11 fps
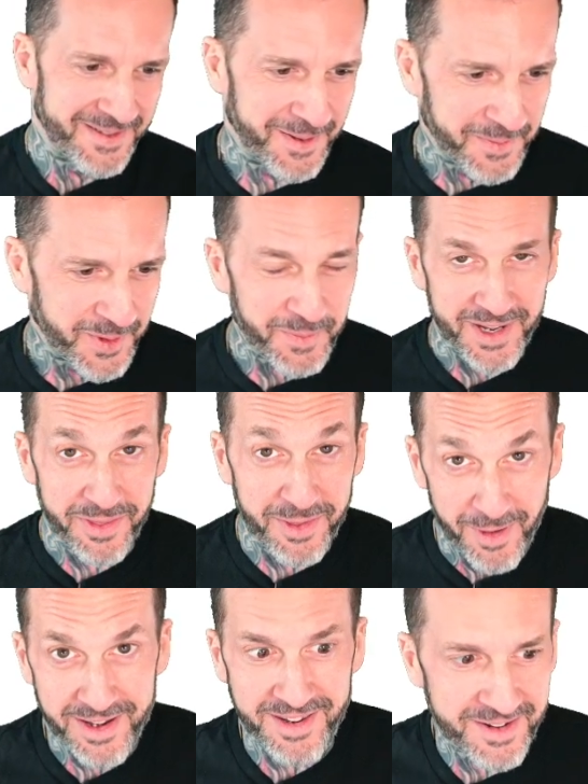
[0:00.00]
Don't, don't mean to
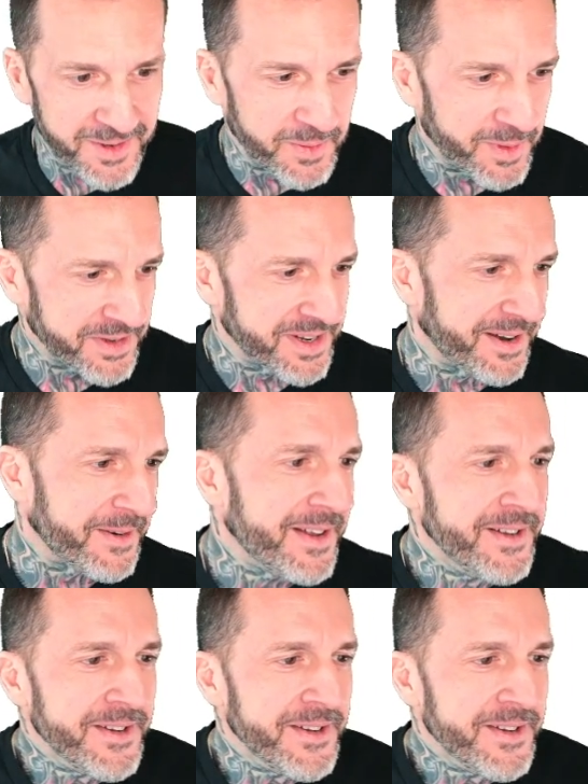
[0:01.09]
threaten you too much here.